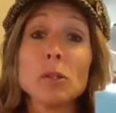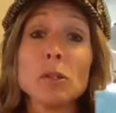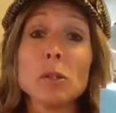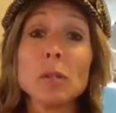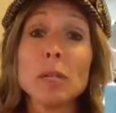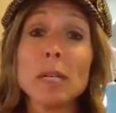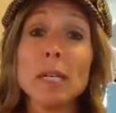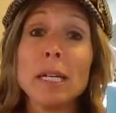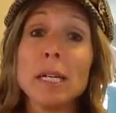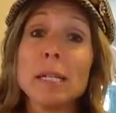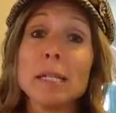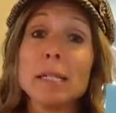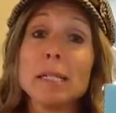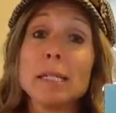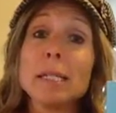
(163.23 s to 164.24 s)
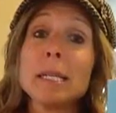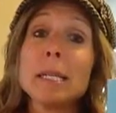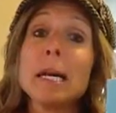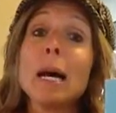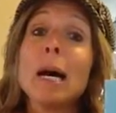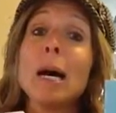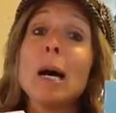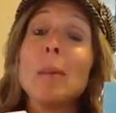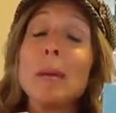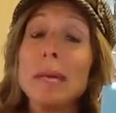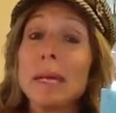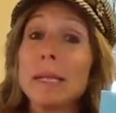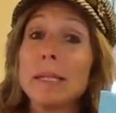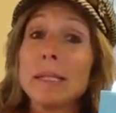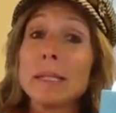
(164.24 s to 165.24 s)
story is
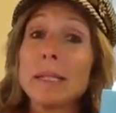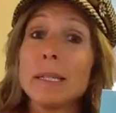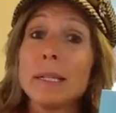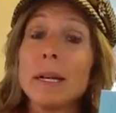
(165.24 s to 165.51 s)
Aunt